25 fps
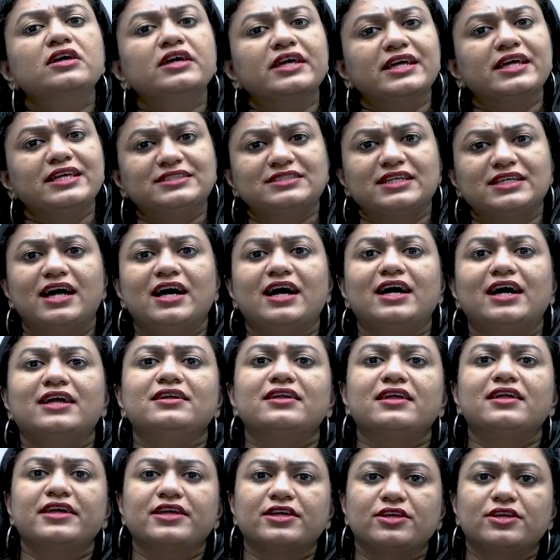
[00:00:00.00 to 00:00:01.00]
It had
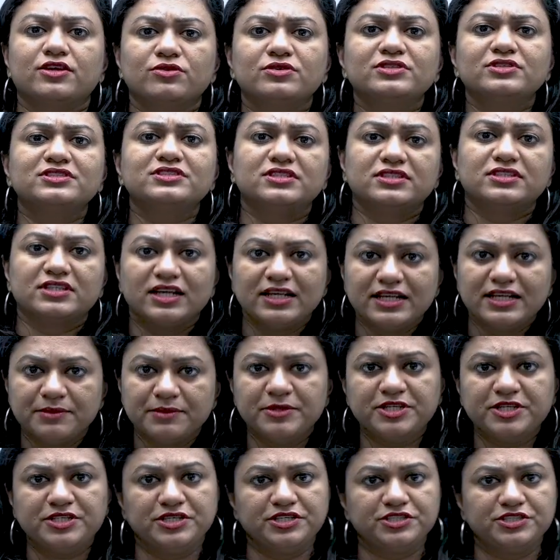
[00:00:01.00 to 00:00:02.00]
certain
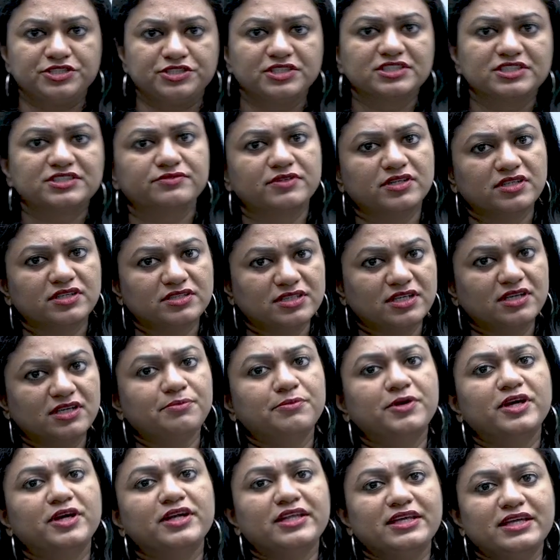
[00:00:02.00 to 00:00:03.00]
limitations were there,
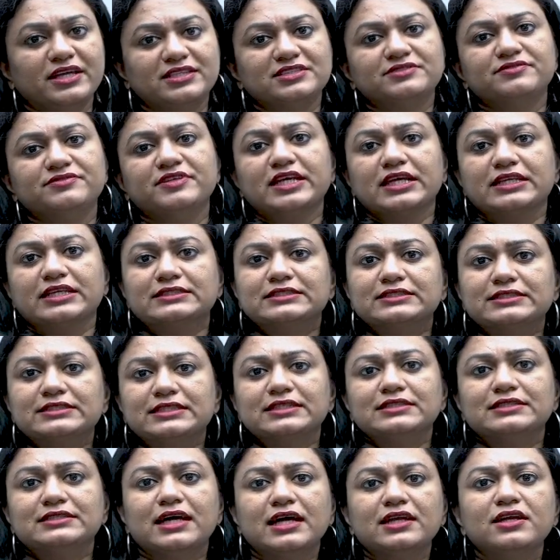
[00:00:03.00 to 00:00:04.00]
but yes, we can
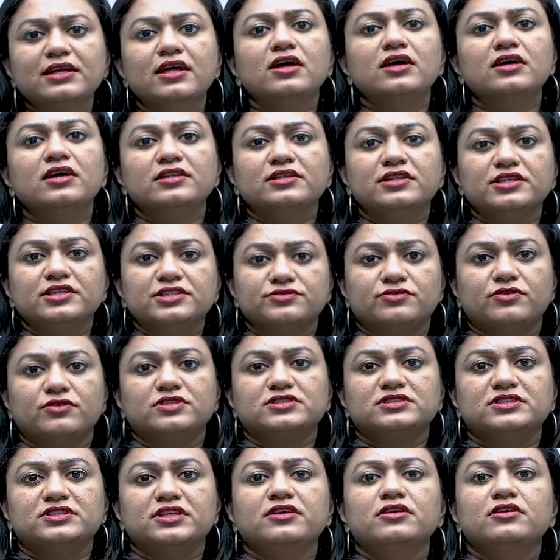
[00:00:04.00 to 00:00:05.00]
say that this
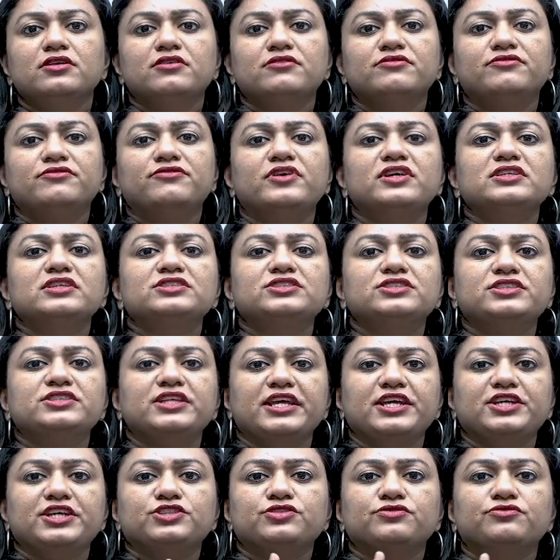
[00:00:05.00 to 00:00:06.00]
was the first
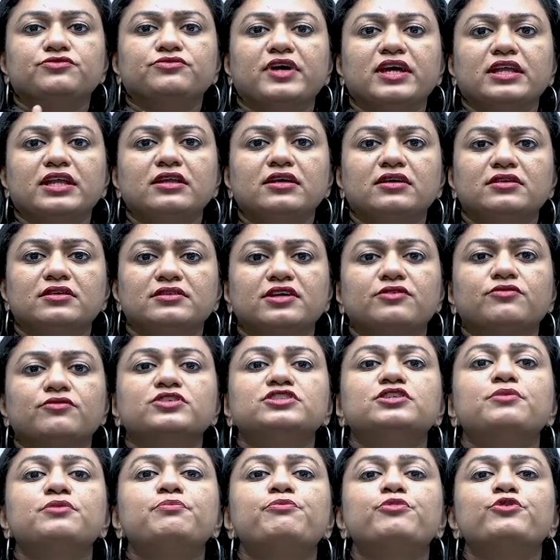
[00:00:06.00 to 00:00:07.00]
stage when there
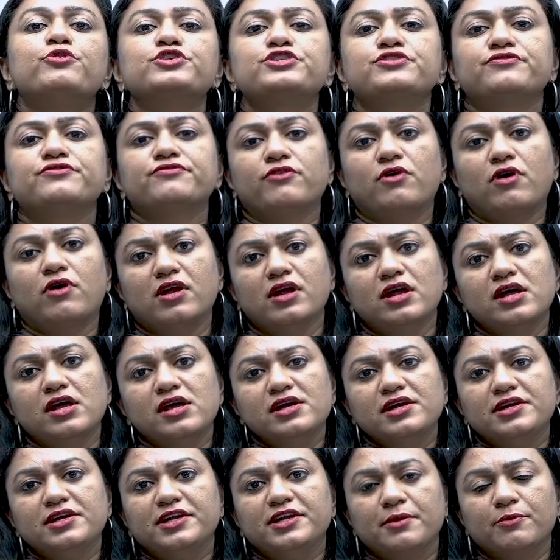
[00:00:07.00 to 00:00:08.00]
was a push for
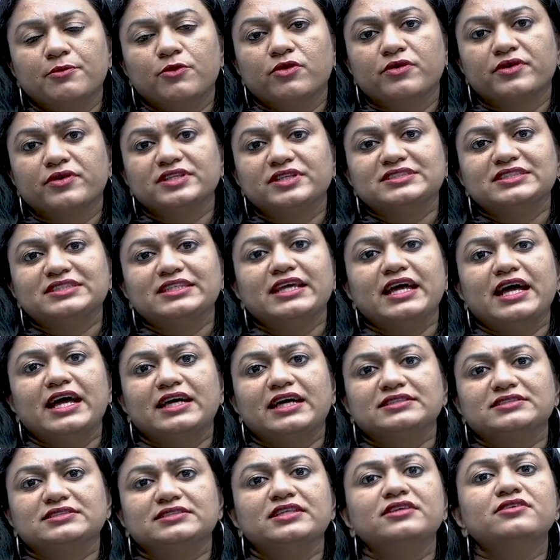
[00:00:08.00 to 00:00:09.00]
democracy
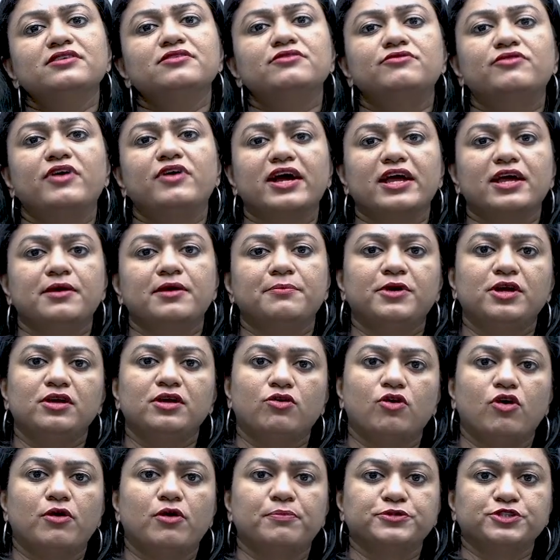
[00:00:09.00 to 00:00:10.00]
as the viable
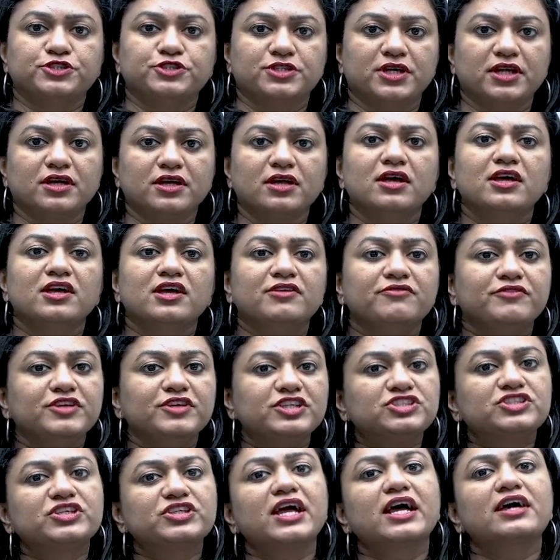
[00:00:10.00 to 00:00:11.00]
option
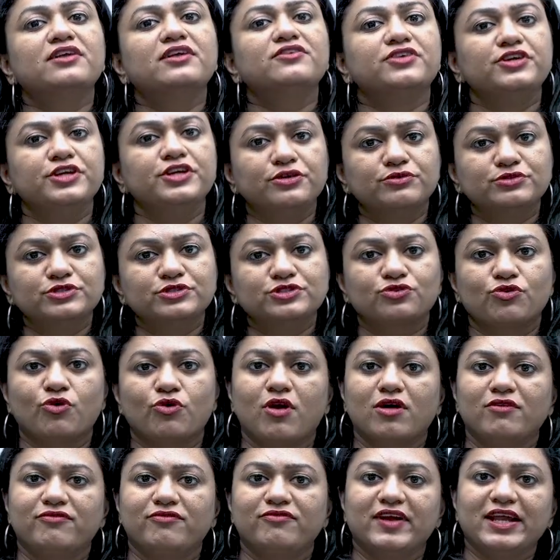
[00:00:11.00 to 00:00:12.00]
which can reduce
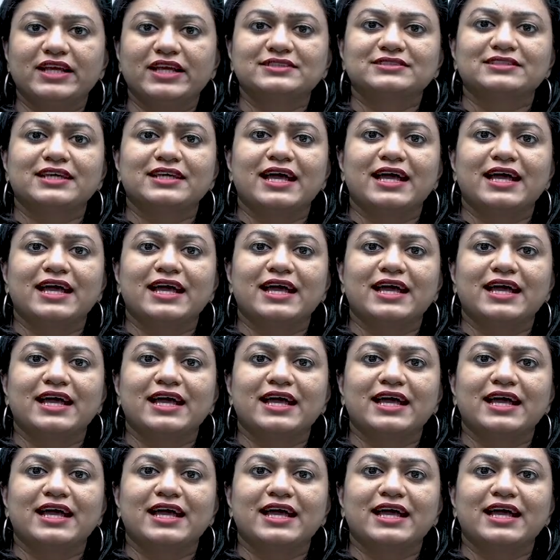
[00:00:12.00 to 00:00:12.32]
conflicts,